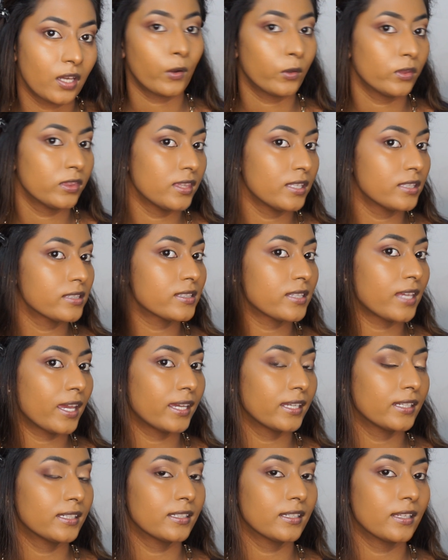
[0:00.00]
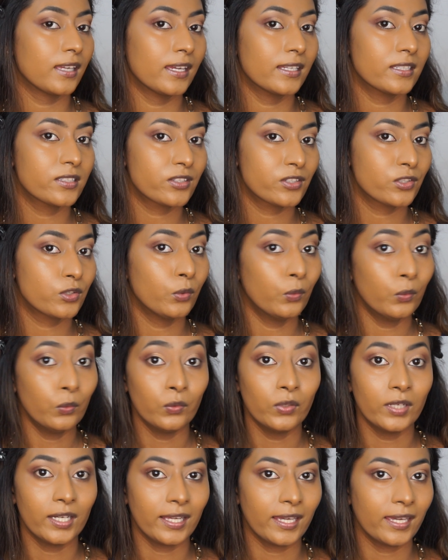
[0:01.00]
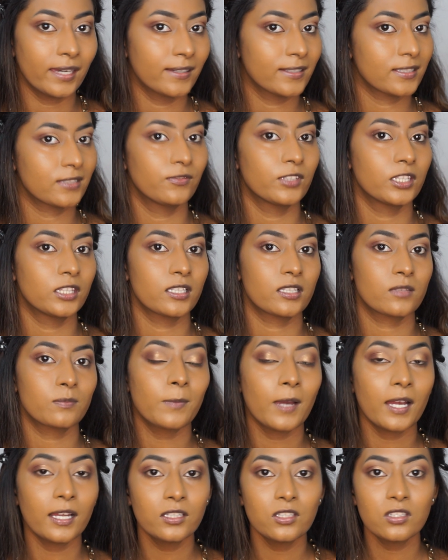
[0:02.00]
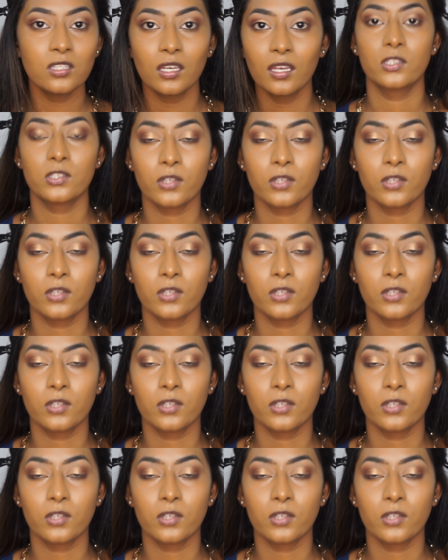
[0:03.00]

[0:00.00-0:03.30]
On this side, it's two layers with the sponge.